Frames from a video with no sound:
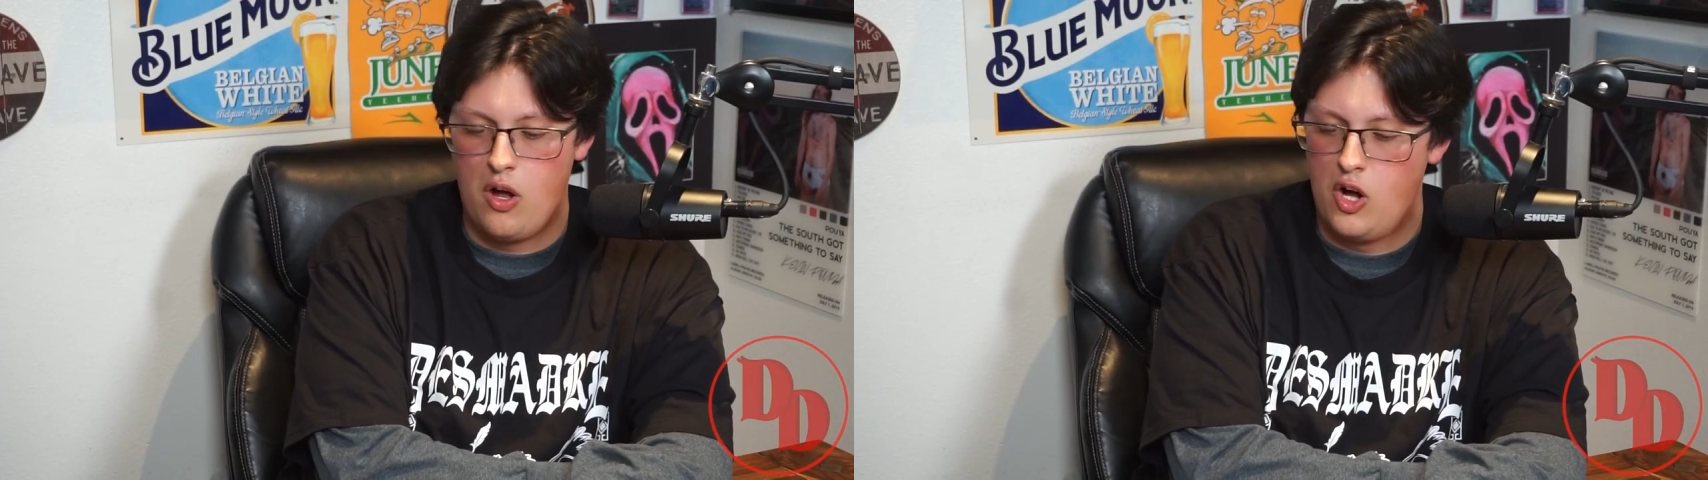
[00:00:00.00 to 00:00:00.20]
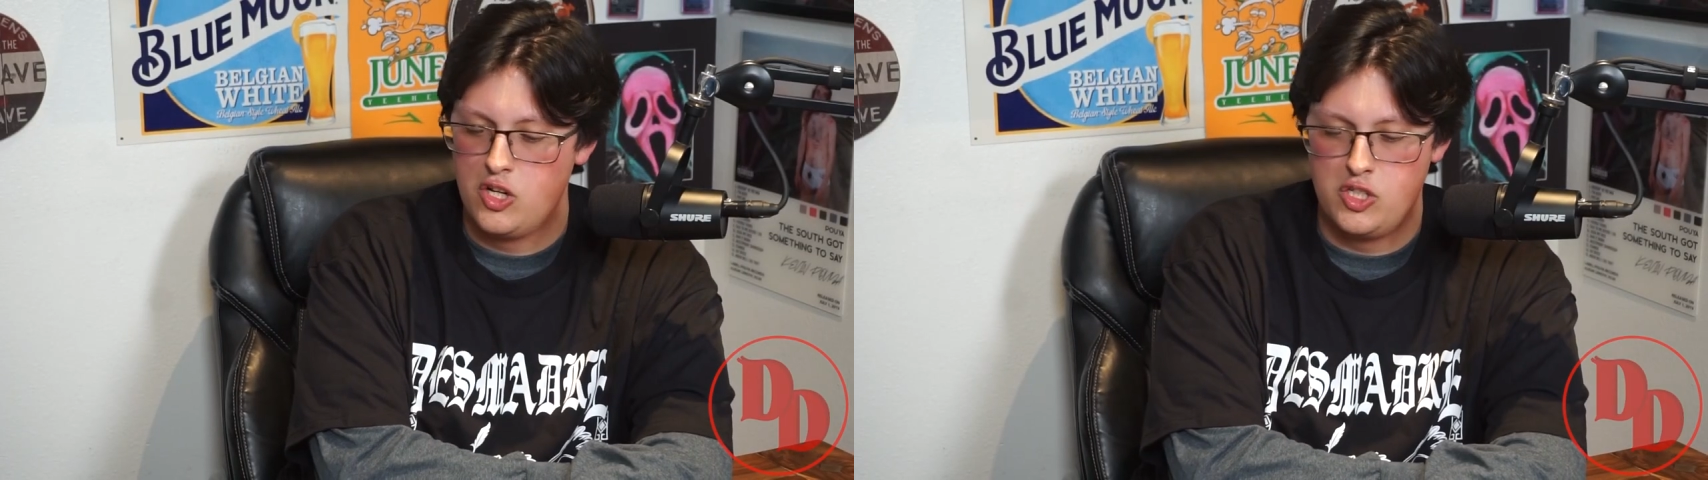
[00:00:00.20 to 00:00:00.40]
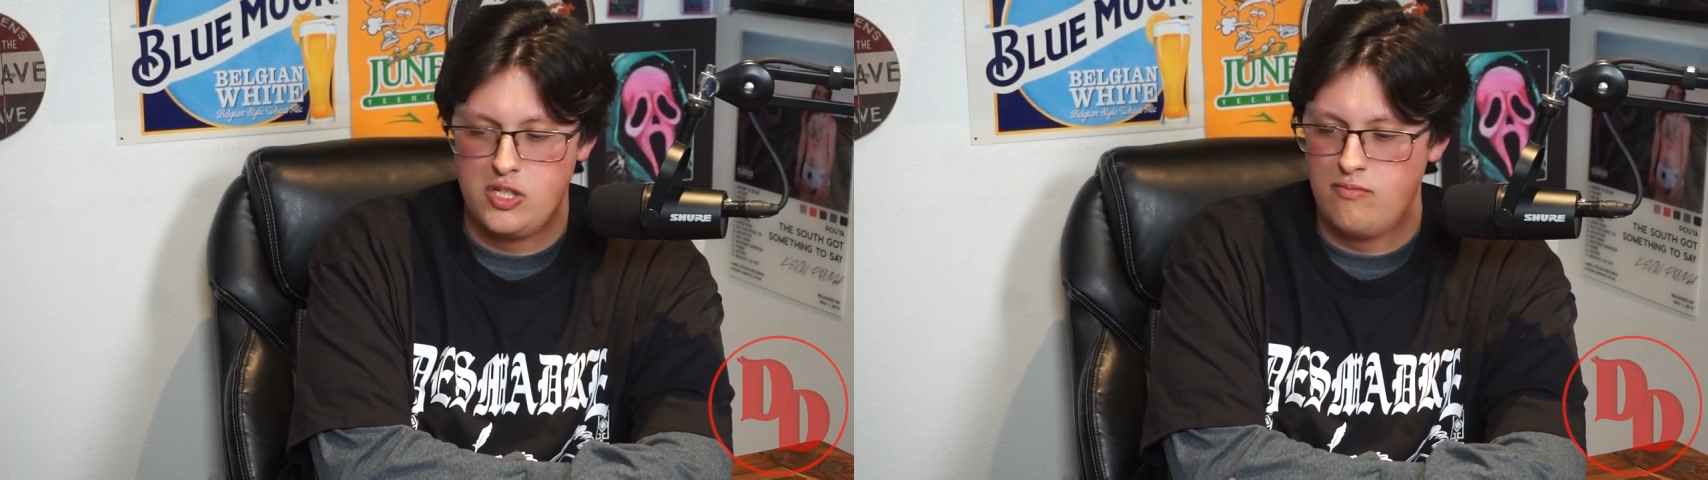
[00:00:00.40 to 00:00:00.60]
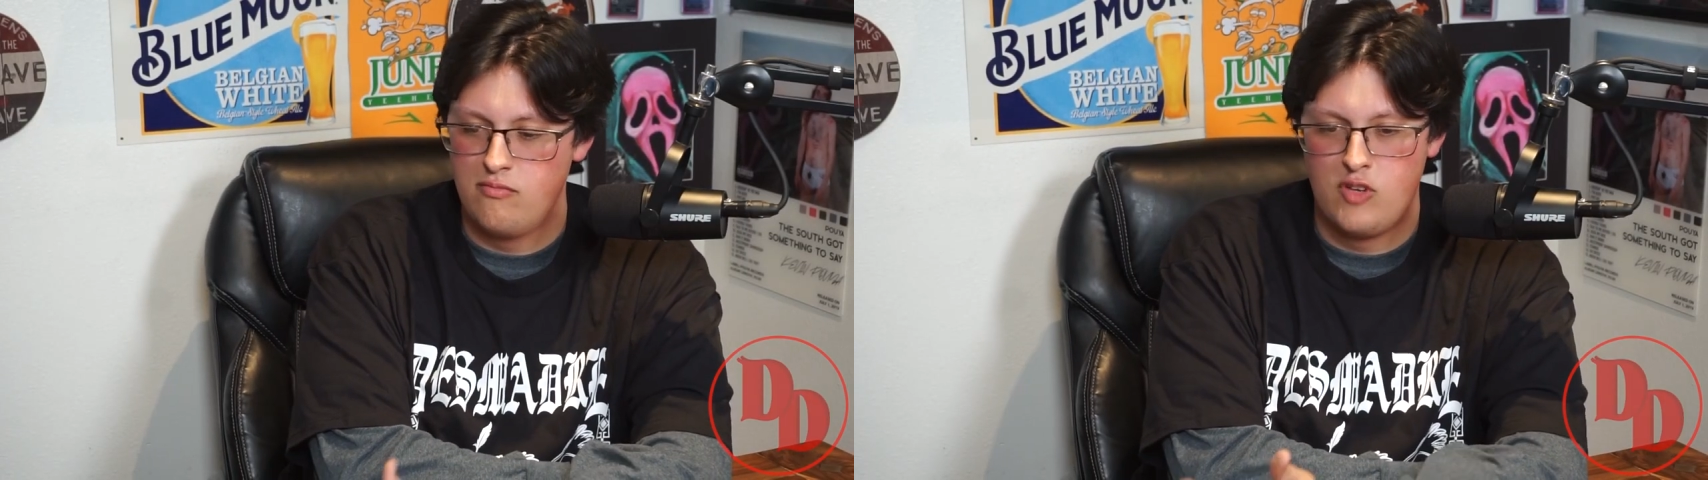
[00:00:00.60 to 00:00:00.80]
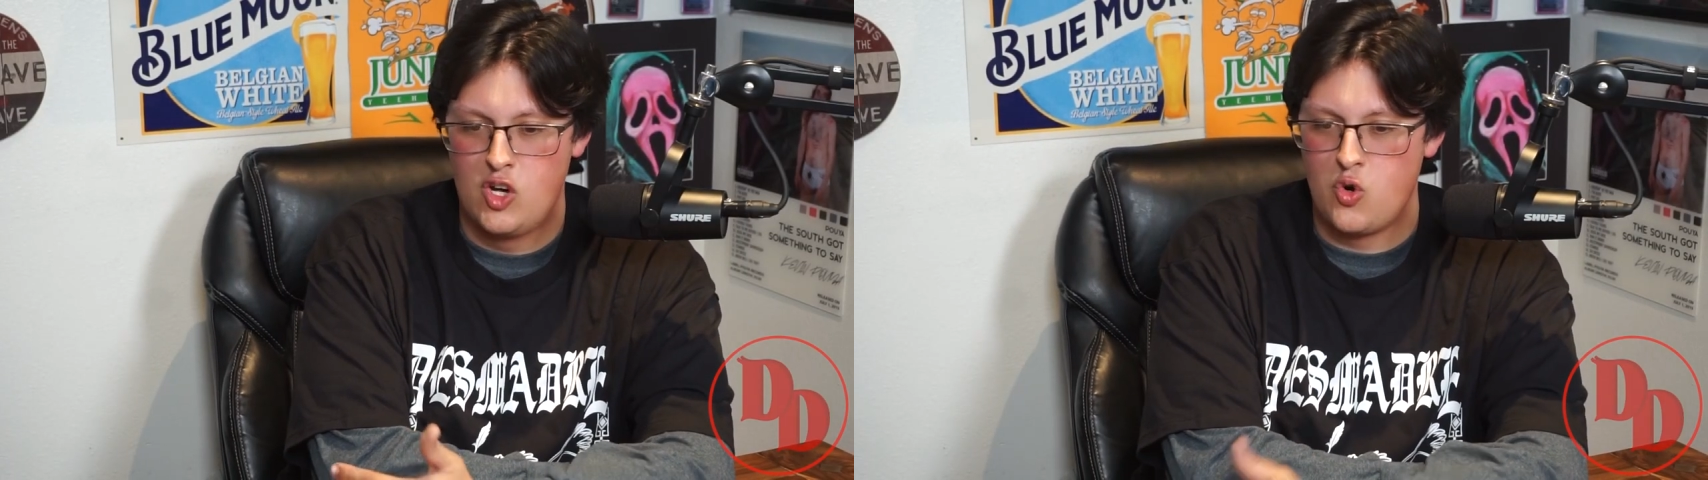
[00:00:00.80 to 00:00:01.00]
honestly,
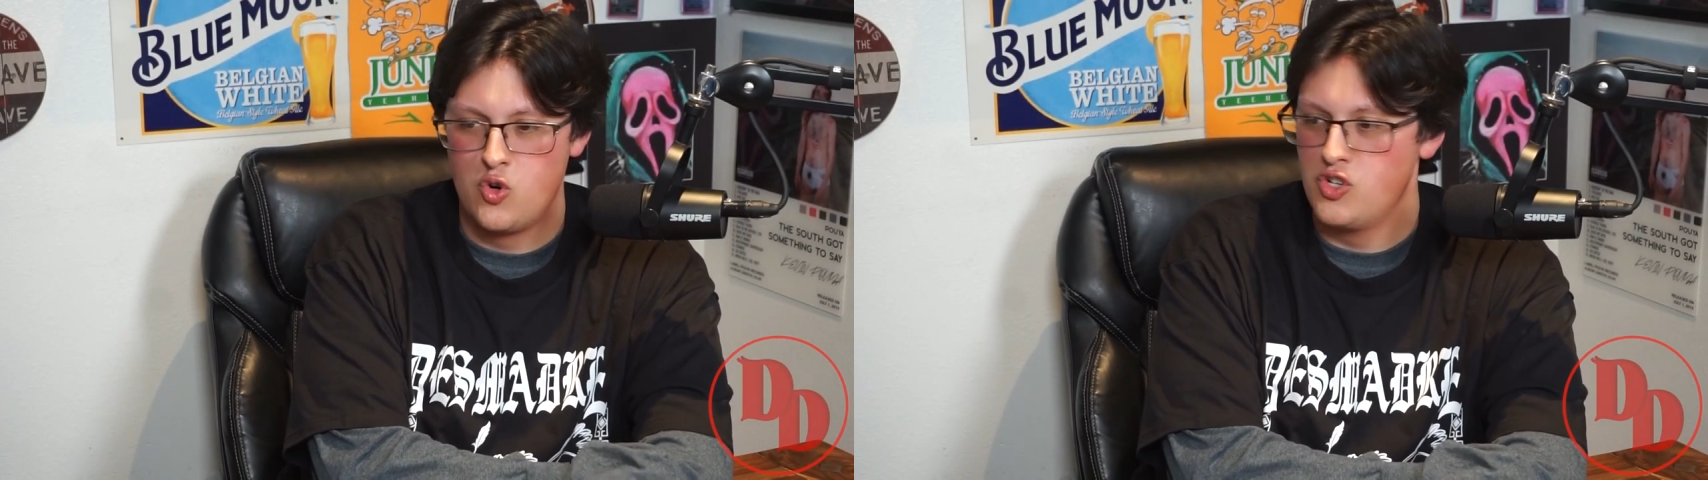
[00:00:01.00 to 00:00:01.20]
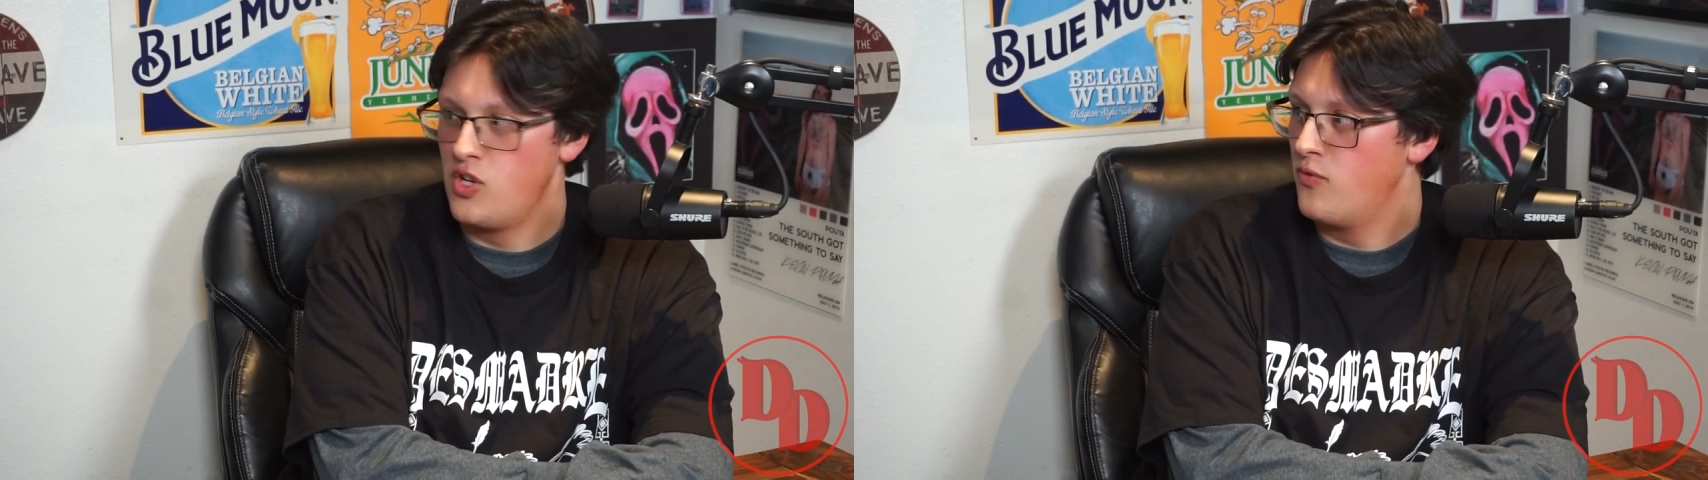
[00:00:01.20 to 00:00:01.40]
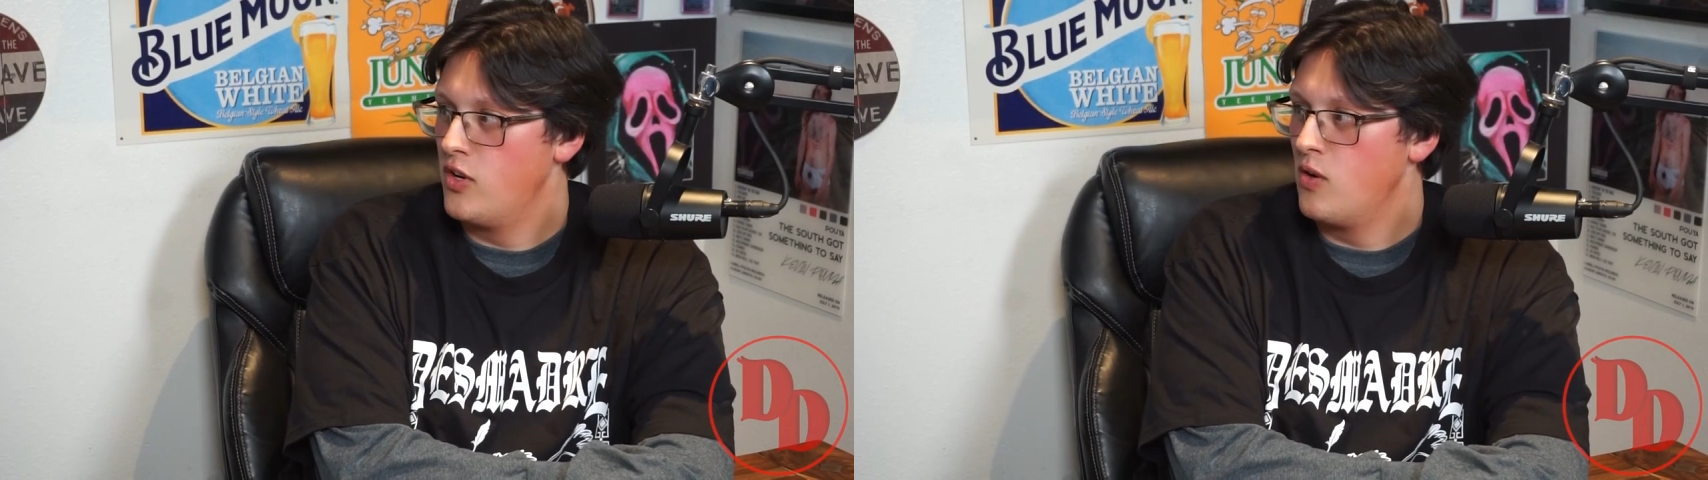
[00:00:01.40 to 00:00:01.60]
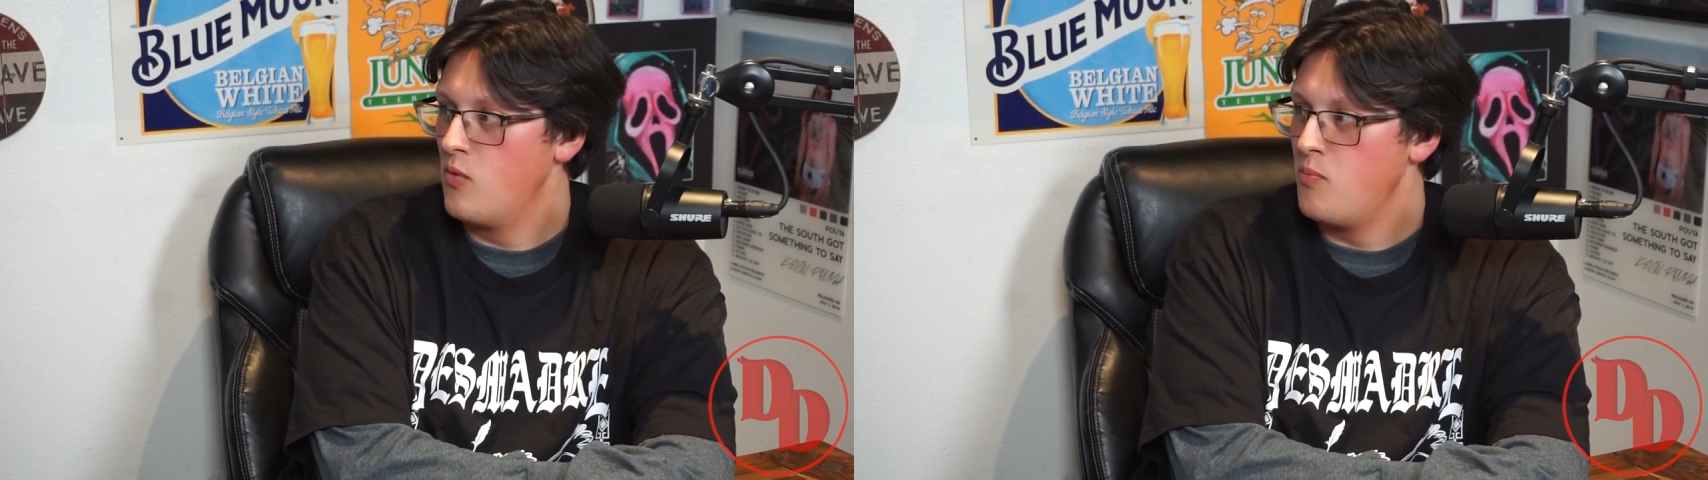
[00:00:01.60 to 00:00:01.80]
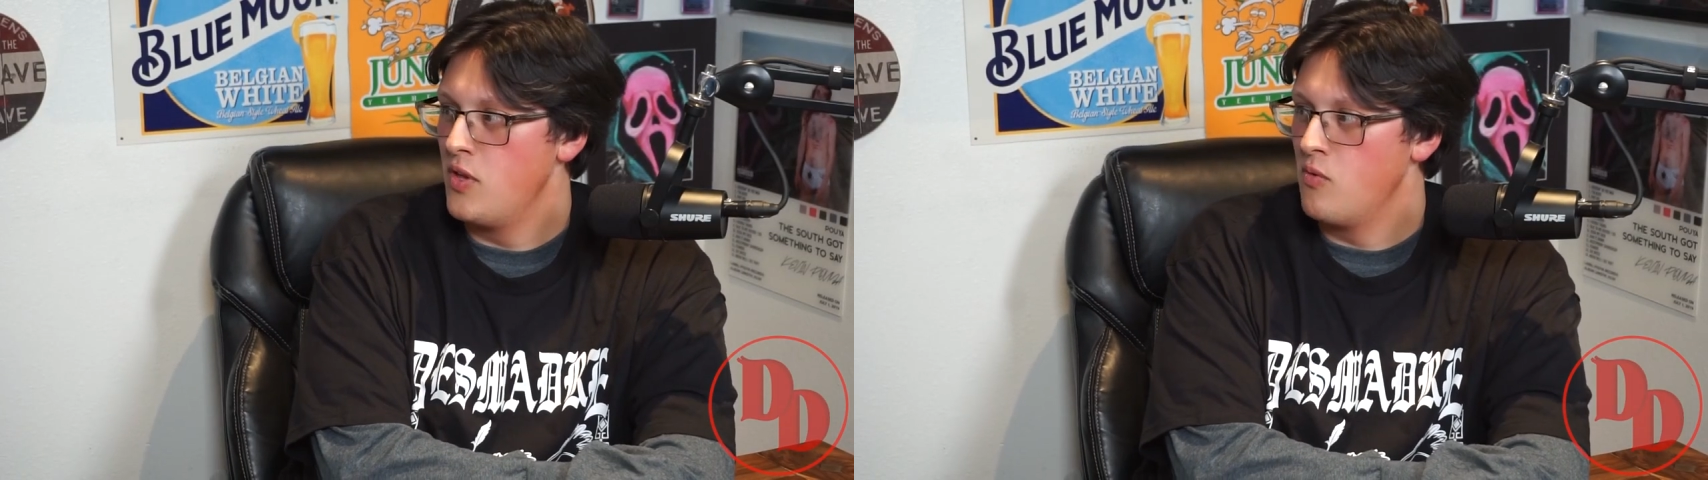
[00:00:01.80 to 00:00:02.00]
Torture's on fucking
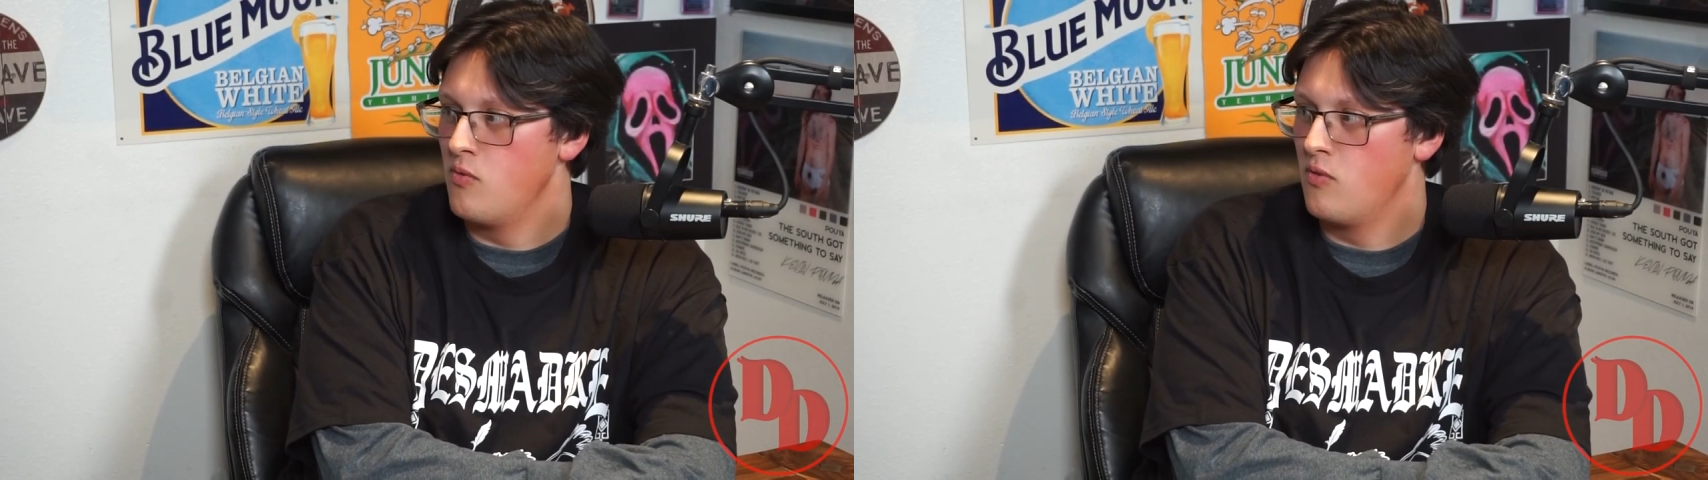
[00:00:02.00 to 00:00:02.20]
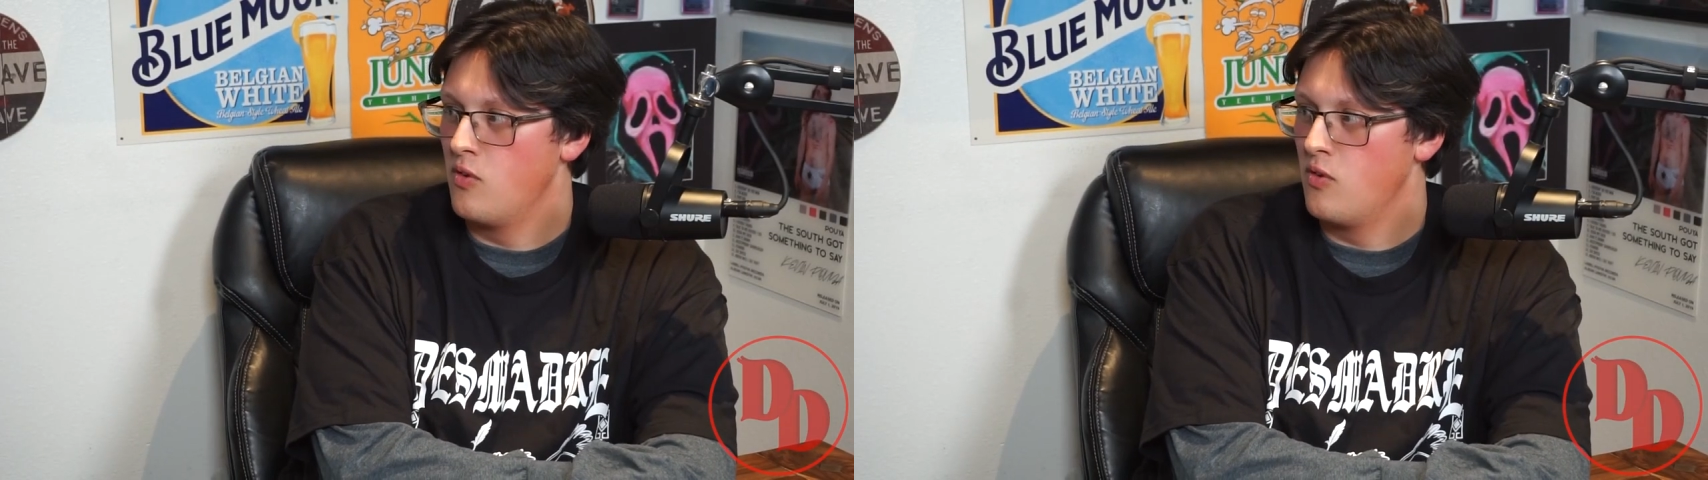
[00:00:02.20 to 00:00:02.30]
repeat.